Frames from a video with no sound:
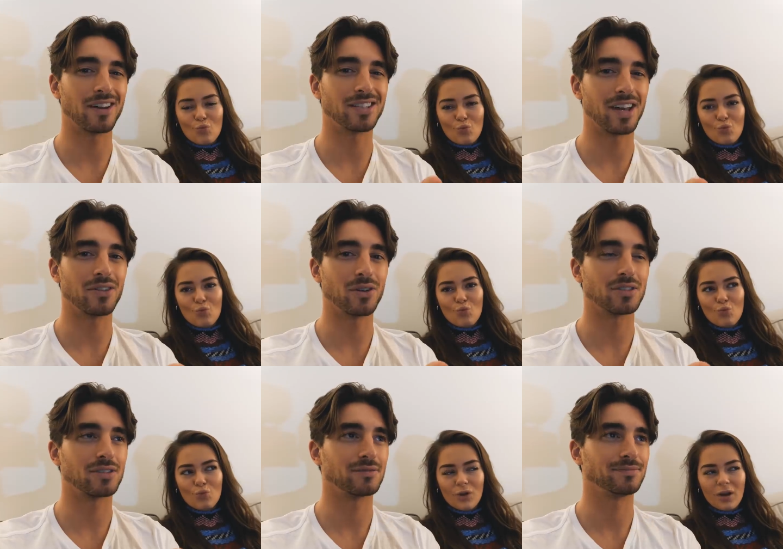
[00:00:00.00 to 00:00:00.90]
Speaker 1: Val d'Isère
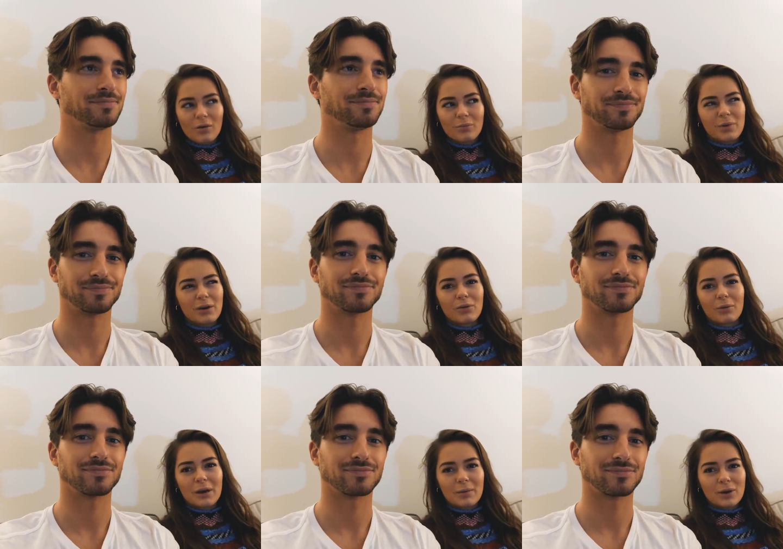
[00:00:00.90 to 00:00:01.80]
vlogs.
Speaker 2: Yeah, B-roll
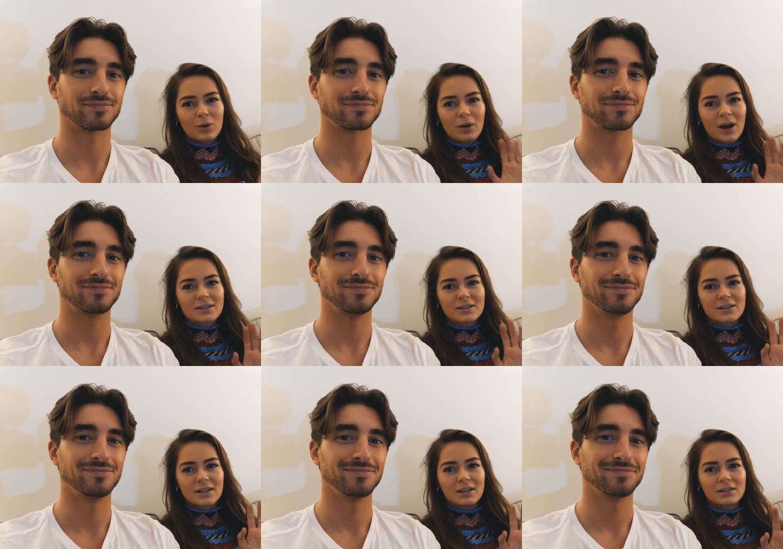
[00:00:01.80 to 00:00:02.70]
maybe not as
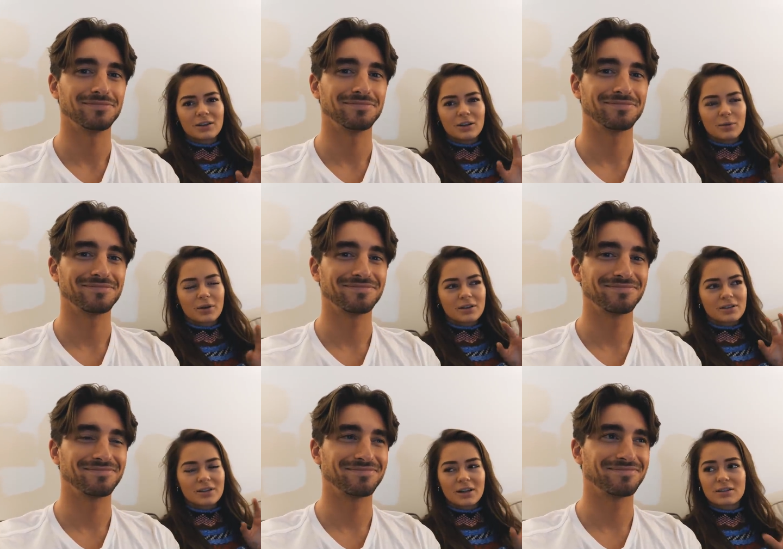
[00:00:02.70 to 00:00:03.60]
intense, only because
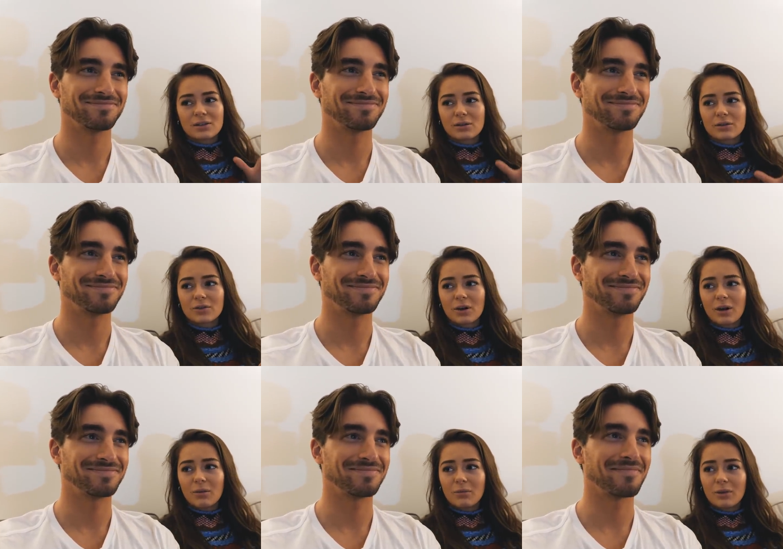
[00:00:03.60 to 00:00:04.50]
it takes a lot of
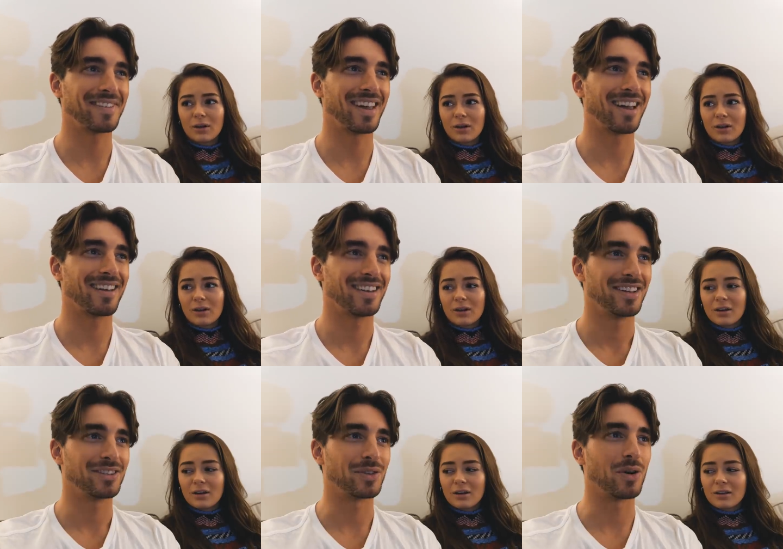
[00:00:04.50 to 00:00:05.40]
time.
Speaker 1: Yeah,
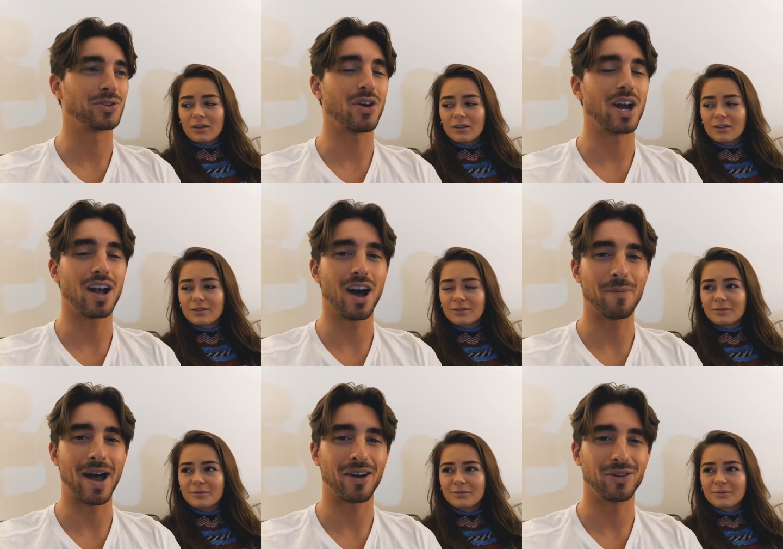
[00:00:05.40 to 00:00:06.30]
so I'll try and
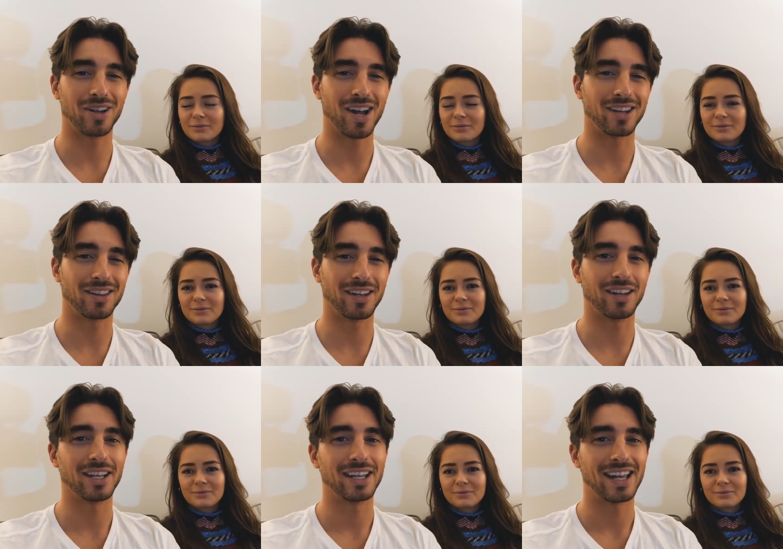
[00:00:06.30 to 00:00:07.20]
cut back on like
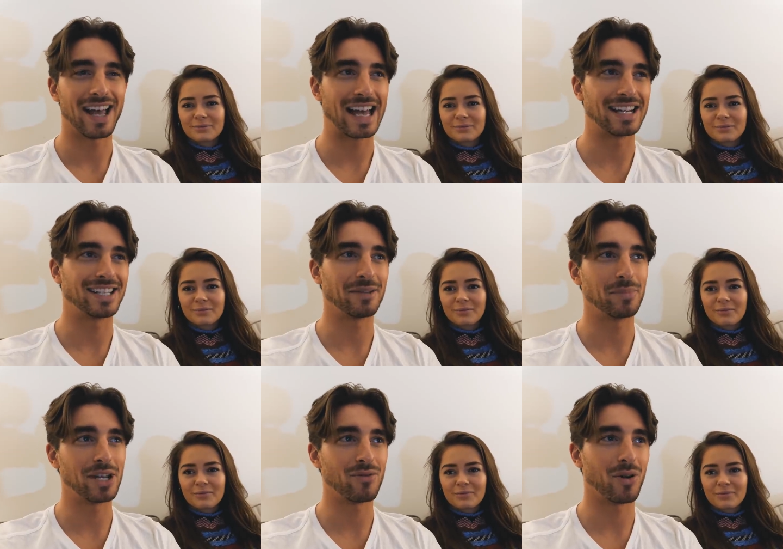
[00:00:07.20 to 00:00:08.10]
the editing
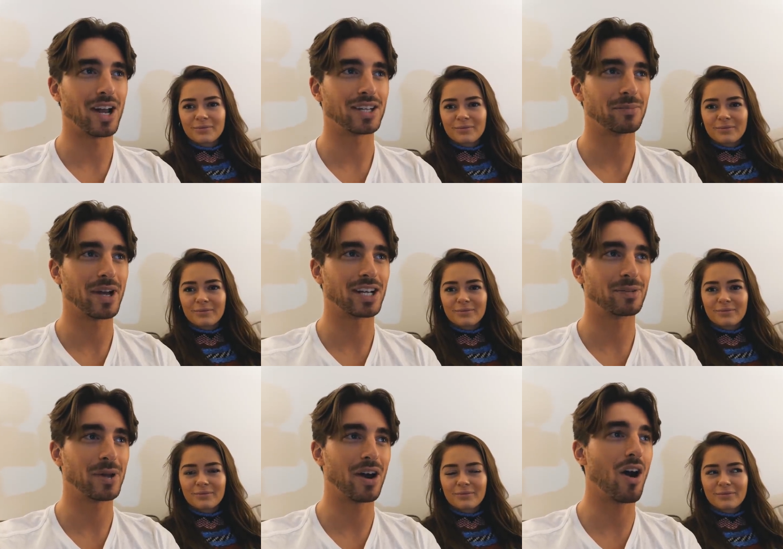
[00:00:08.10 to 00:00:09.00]
B-roll aspects,
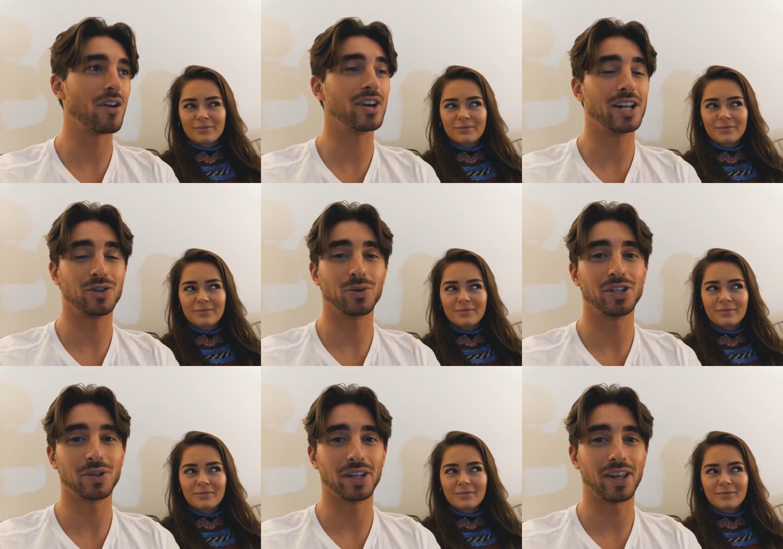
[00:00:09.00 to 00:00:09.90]
but I really enjoy
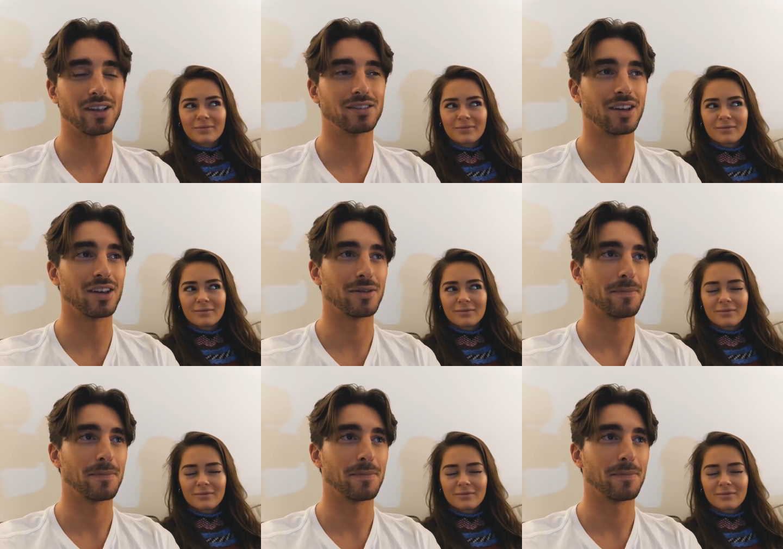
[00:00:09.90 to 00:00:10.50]
doing that, so